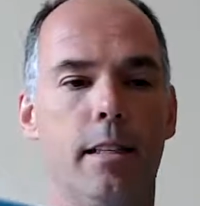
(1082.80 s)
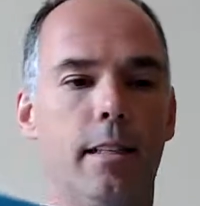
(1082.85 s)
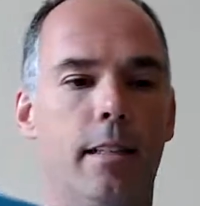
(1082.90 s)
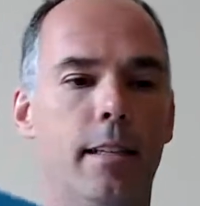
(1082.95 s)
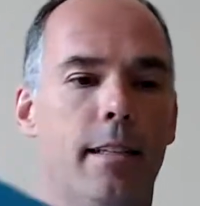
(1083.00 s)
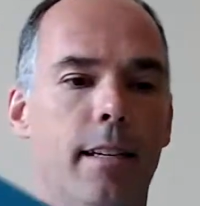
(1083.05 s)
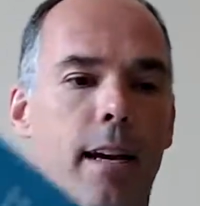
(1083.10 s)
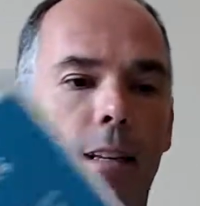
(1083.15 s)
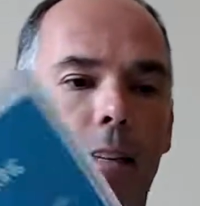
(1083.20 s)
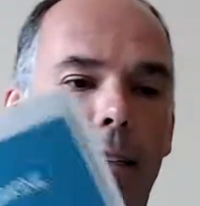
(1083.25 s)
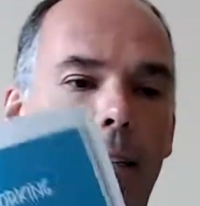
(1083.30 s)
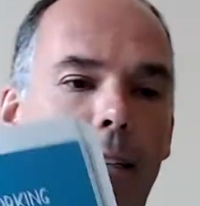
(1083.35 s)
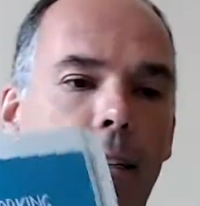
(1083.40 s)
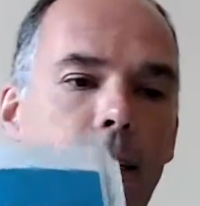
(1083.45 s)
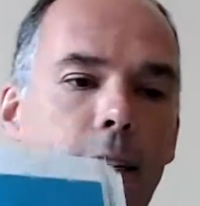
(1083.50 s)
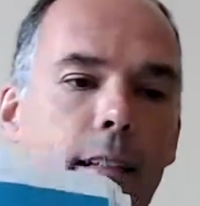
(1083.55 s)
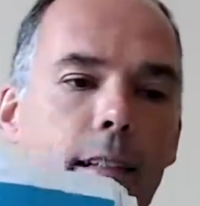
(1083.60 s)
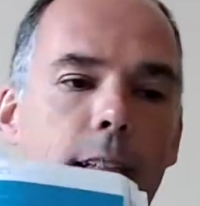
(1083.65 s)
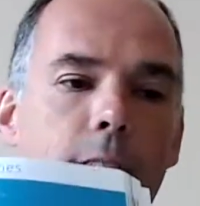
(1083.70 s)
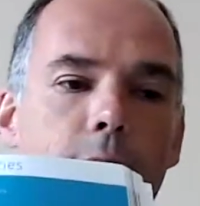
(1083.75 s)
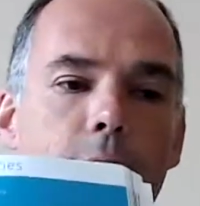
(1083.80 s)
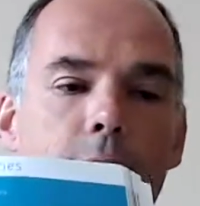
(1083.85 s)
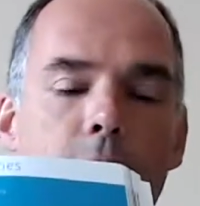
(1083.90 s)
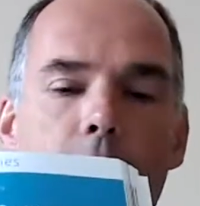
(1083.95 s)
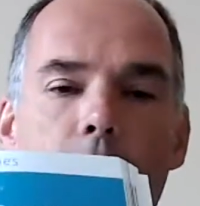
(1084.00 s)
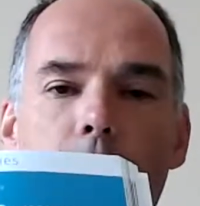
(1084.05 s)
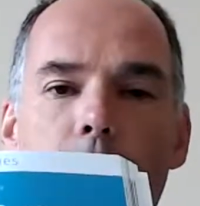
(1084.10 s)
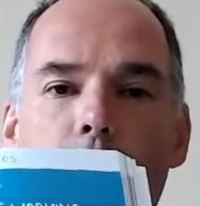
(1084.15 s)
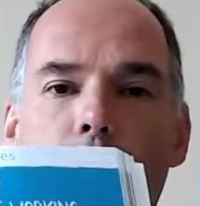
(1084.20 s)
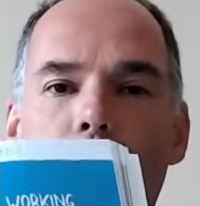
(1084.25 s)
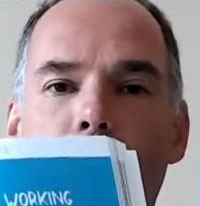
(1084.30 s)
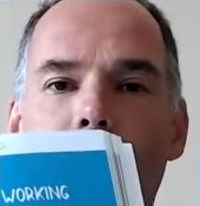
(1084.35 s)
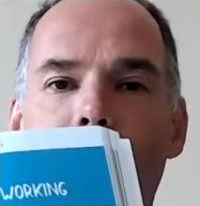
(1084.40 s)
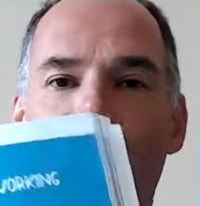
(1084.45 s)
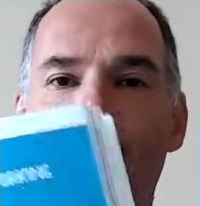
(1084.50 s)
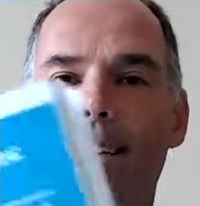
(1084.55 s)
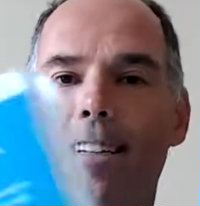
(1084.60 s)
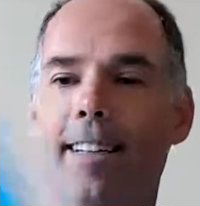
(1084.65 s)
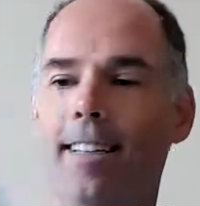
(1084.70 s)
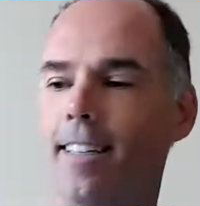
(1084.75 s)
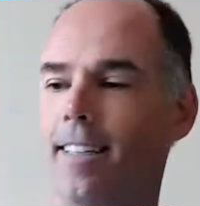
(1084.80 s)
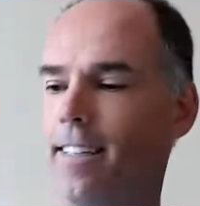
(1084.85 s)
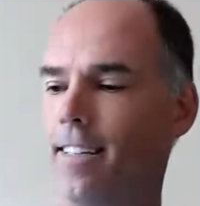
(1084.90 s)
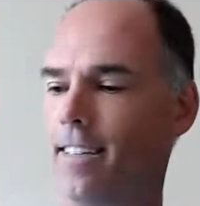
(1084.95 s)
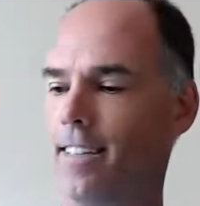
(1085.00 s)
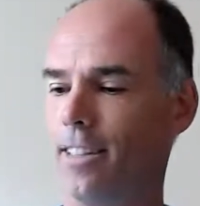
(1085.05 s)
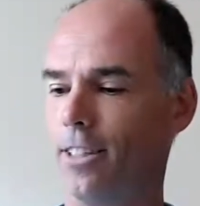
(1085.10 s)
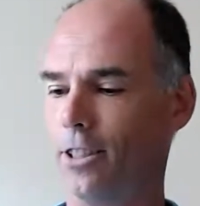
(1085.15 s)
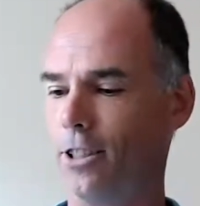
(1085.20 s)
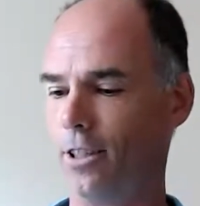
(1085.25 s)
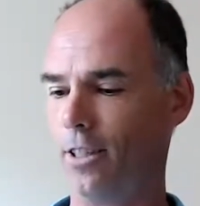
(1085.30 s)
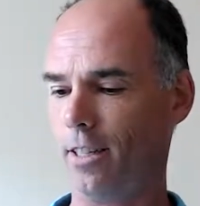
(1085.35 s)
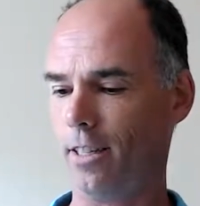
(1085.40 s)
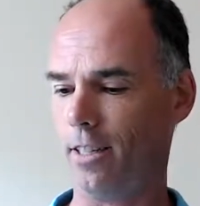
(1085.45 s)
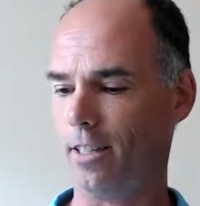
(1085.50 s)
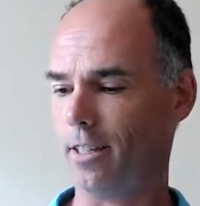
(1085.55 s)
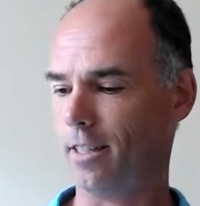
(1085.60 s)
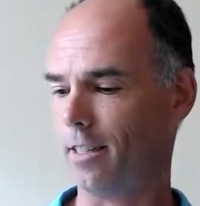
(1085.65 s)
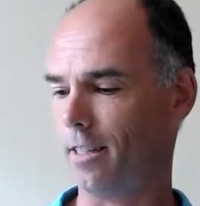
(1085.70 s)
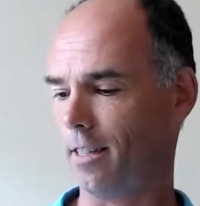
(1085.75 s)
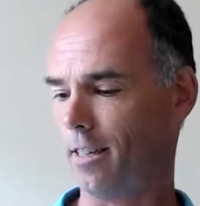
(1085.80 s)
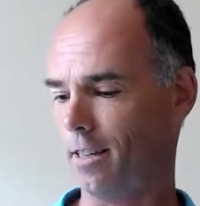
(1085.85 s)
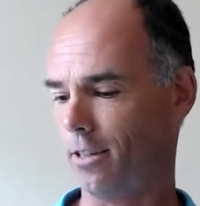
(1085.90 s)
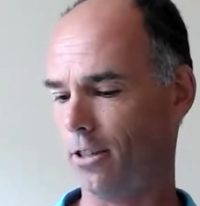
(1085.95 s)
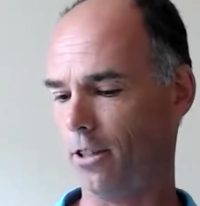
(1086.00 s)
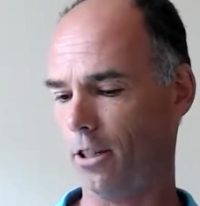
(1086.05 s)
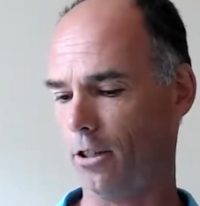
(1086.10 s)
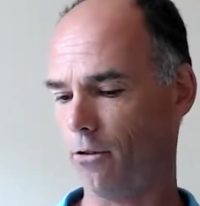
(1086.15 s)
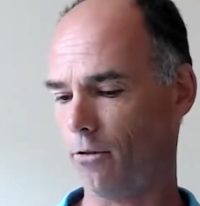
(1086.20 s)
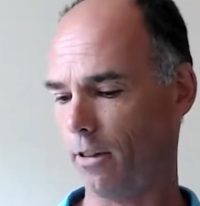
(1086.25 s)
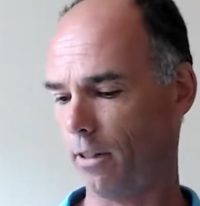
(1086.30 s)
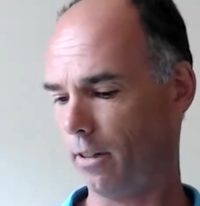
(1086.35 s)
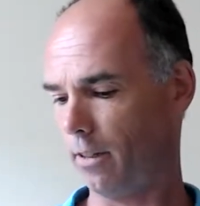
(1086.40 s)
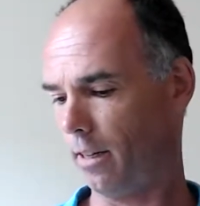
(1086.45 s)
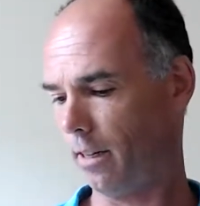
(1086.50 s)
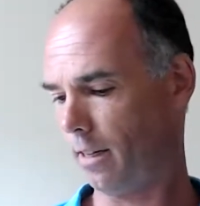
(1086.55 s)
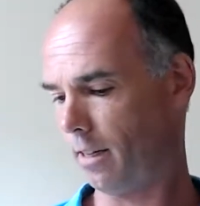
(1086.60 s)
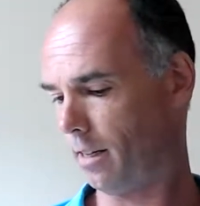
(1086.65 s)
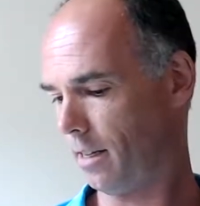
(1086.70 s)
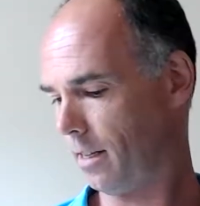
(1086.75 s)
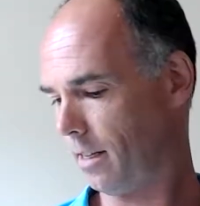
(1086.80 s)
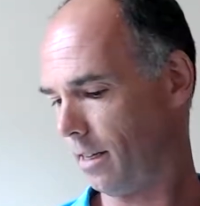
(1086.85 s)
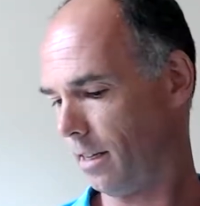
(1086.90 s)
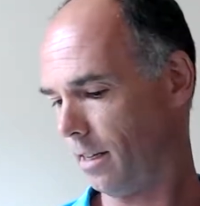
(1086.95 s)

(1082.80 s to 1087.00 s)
Ghazali. Lynn Ghazali, she's written it.